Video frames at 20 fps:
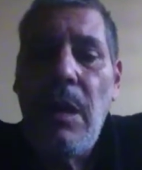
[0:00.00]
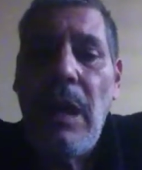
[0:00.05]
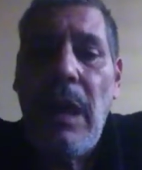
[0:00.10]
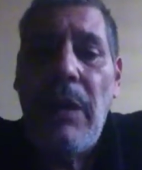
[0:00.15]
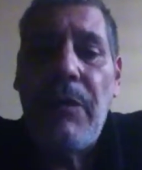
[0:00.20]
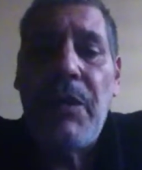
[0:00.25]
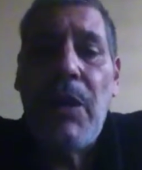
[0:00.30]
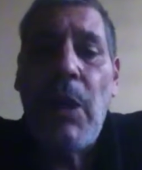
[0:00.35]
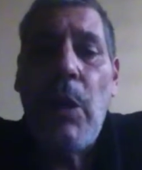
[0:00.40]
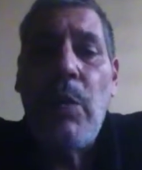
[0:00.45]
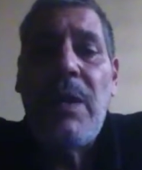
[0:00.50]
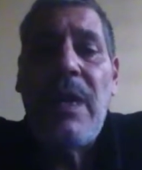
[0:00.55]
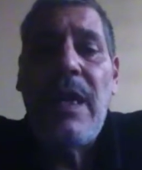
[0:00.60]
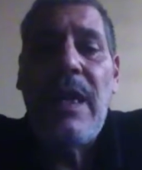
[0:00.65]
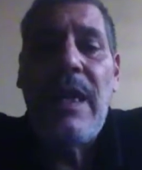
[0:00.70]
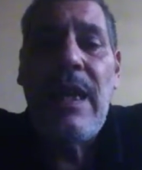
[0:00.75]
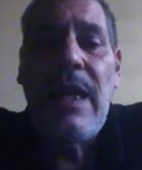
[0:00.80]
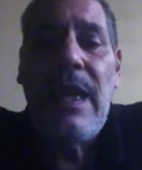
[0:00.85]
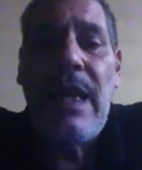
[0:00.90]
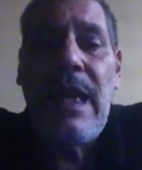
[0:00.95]
I've known
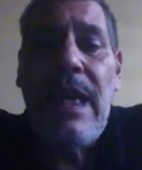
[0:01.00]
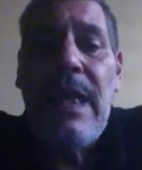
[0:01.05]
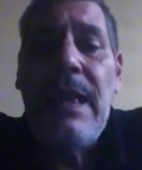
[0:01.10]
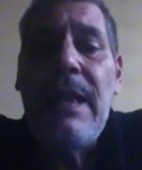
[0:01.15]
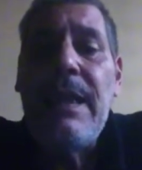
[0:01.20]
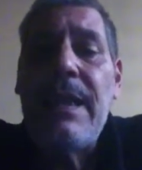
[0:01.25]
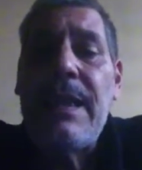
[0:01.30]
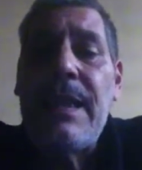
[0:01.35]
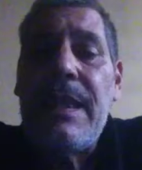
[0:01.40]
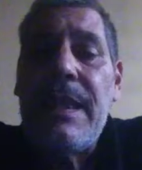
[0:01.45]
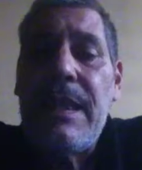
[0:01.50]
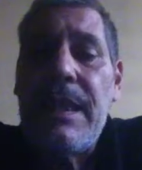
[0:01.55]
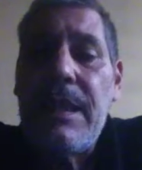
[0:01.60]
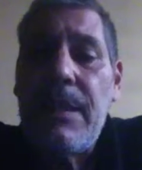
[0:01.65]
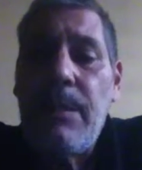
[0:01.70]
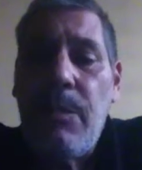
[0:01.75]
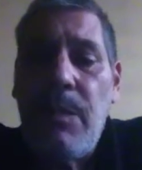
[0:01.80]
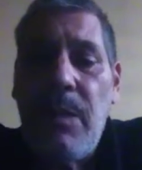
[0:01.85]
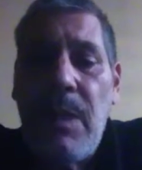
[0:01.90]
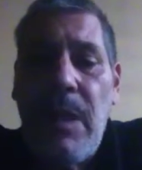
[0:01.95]

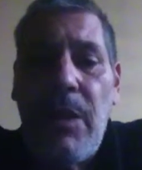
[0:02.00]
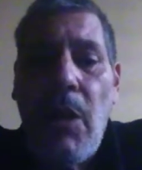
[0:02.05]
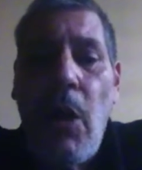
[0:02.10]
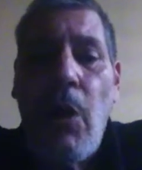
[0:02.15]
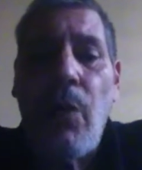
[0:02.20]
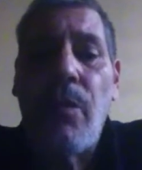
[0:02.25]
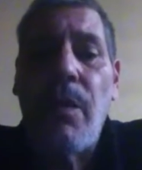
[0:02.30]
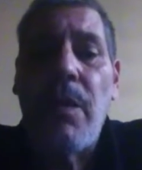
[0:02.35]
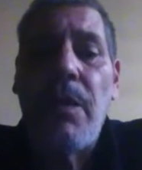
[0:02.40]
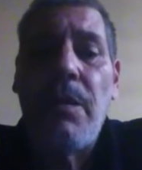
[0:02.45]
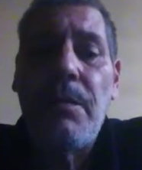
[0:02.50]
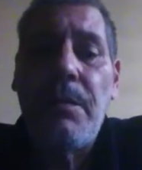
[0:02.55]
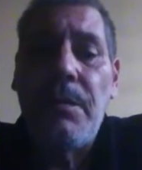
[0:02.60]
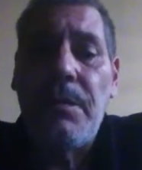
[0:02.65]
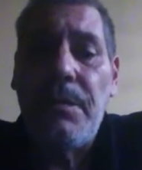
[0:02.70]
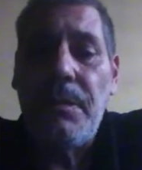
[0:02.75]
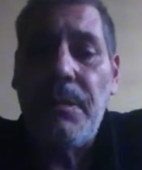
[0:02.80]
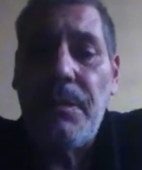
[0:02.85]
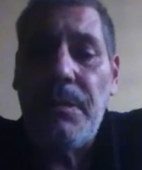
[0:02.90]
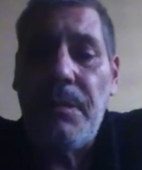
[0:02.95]
illness and horror,
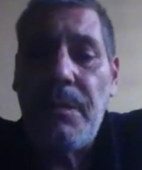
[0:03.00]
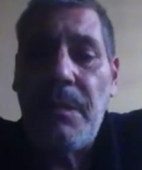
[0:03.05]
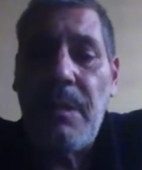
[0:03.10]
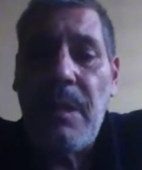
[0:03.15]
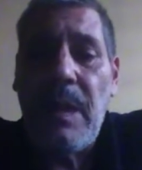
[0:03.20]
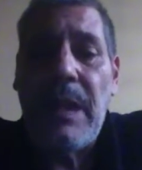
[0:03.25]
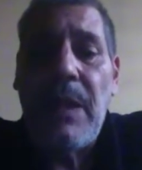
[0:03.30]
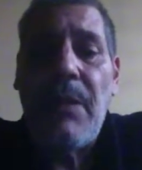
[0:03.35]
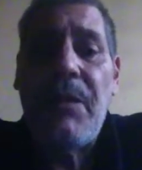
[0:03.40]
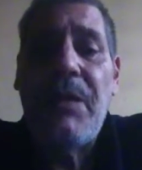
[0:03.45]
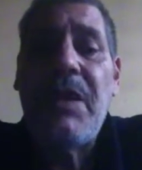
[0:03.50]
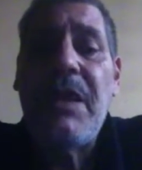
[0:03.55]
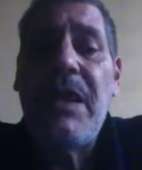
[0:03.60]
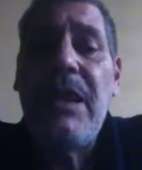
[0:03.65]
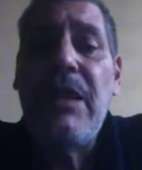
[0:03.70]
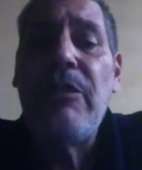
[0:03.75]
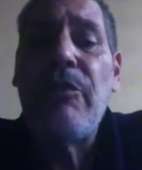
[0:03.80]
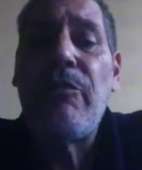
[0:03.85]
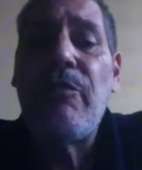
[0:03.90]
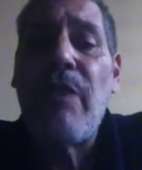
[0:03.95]
and I've
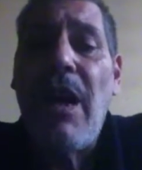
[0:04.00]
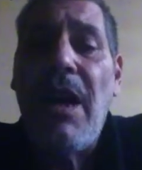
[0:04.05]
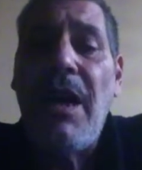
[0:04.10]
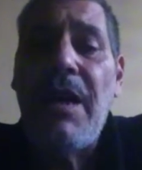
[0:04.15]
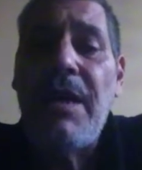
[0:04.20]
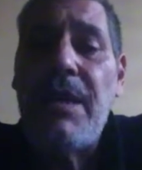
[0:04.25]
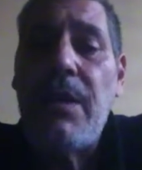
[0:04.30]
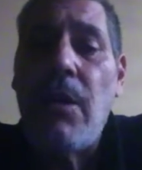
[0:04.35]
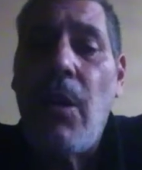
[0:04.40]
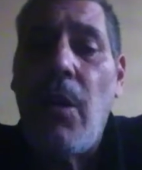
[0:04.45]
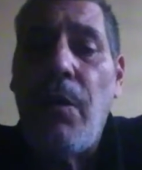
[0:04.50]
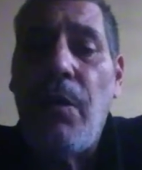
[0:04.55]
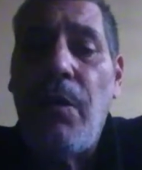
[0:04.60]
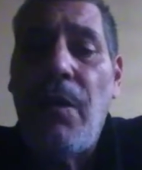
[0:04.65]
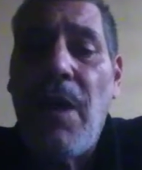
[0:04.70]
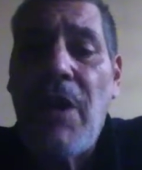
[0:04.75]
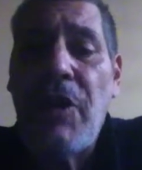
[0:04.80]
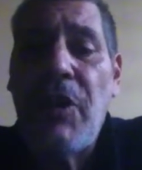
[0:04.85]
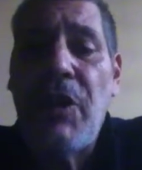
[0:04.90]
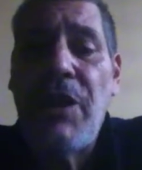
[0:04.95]
seen the rise of
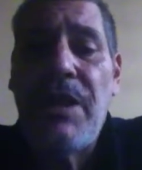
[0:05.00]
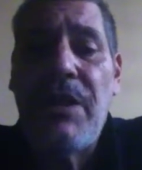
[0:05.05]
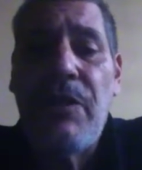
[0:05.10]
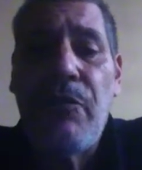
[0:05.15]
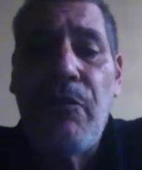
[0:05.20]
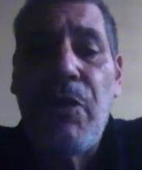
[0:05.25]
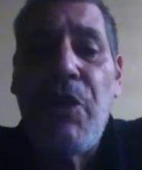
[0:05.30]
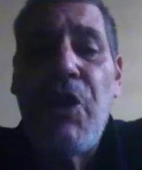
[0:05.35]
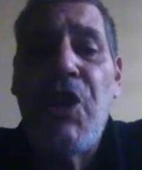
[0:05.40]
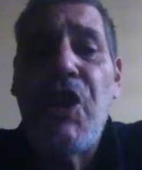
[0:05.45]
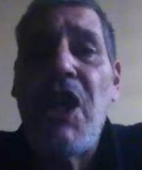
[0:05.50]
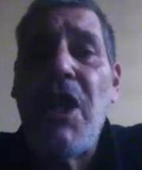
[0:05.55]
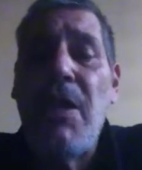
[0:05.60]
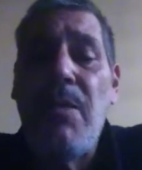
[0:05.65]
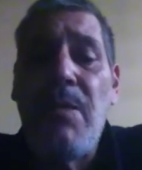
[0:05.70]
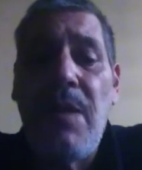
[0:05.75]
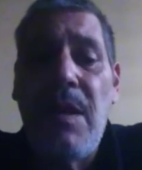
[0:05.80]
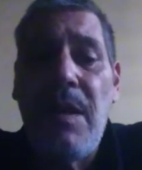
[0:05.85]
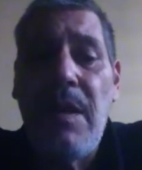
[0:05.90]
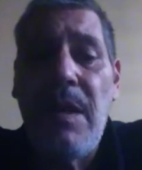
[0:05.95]
fascist
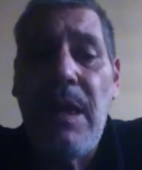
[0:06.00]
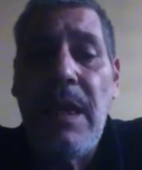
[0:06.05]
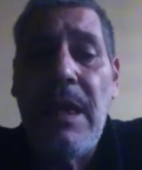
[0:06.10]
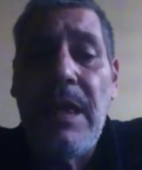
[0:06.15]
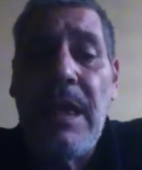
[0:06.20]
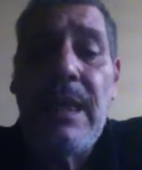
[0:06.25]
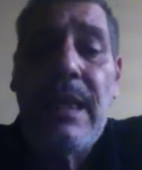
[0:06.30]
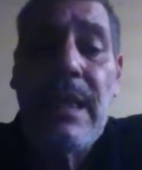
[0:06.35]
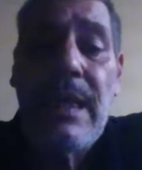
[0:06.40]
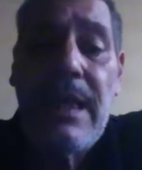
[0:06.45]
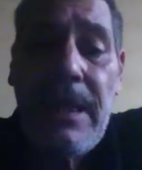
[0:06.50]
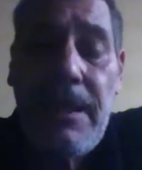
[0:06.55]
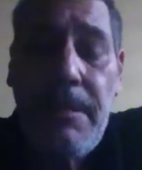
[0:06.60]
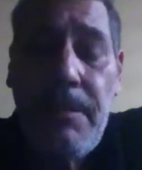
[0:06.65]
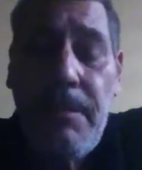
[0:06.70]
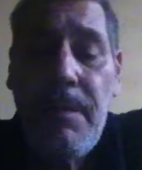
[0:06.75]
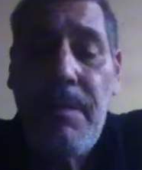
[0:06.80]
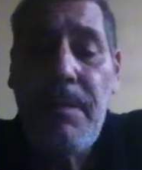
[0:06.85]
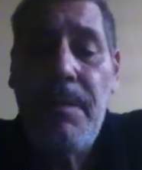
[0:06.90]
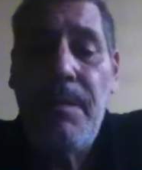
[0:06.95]
regime in Italy,
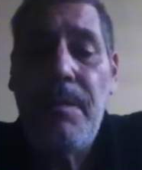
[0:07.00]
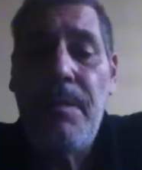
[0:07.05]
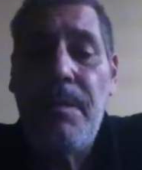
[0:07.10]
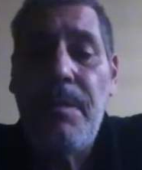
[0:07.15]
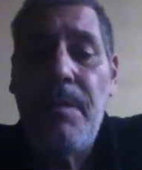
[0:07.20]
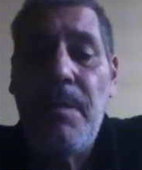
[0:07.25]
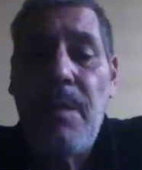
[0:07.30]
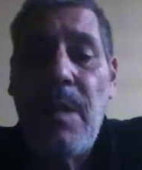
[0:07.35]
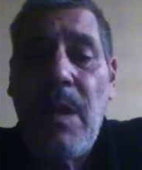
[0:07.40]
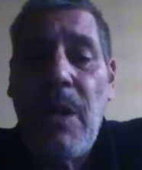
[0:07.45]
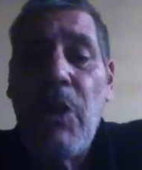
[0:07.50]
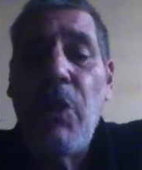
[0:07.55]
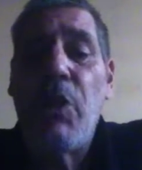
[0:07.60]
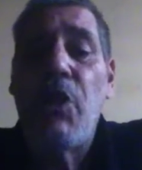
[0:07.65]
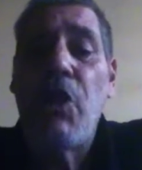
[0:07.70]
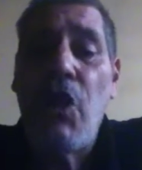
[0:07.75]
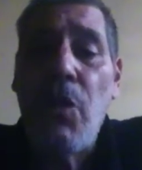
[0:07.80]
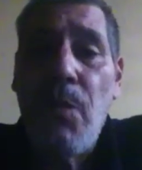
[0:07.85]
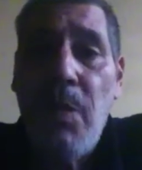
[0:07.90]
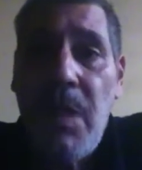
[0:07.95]
in
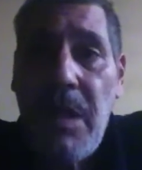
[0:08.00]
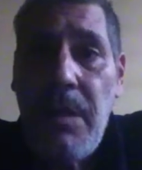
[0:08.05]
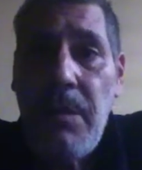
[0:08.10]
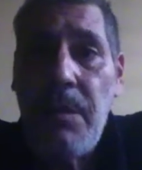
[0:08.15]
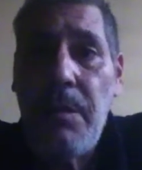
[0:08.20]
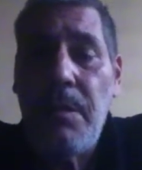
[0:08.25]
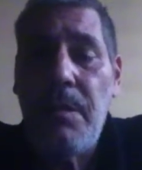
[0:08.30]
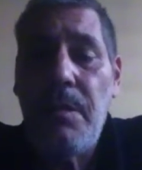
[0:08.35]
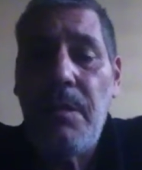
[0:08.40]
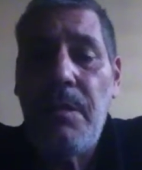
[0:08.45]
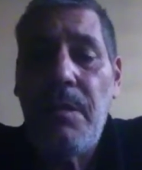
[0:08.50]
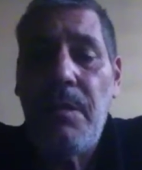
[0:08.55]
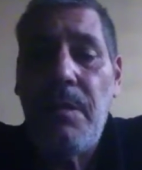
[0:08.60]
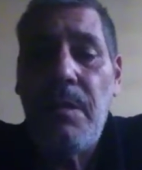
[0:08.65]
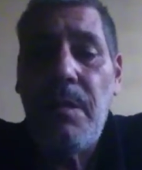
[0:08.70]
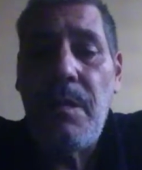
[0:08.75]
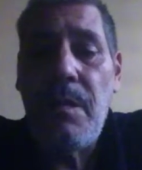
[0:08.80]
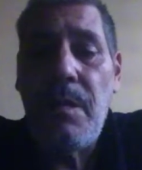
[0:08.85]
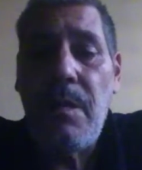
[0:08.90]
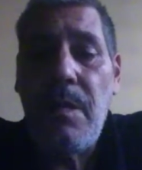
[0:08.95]
Germany,
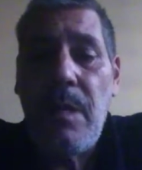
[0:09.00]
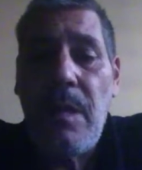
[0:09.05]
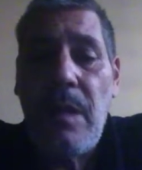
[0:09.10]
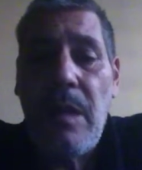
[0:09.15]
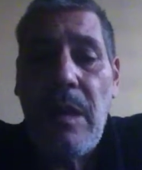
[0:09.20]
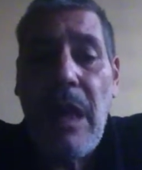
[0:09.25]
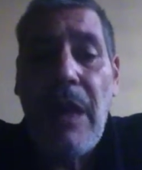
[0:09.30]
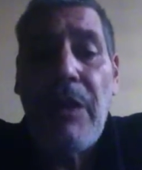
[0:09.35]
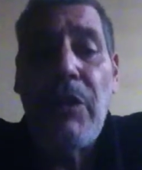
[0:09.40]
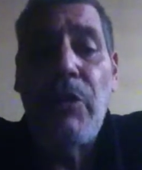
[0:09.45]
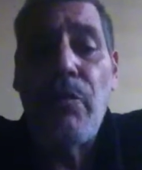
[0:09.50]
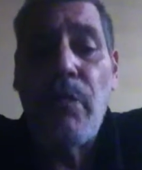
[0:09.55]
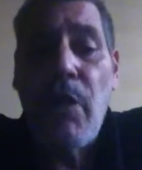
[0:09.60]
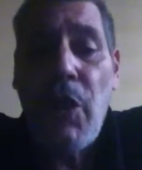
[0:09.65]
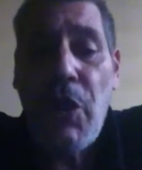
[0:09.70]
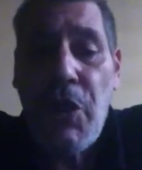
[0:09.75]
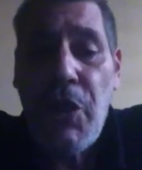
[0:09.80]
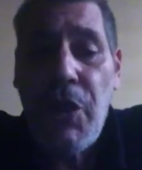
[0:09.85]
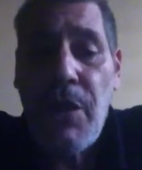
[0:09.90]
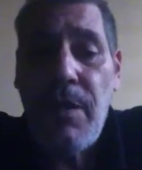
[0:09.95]
and in
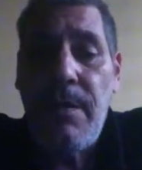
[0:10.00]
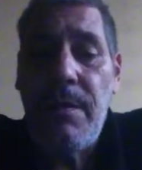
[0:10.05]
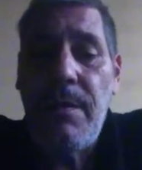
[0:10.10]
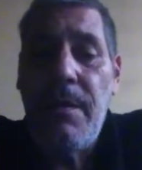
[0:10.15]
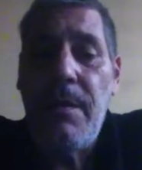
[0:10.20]
Russia.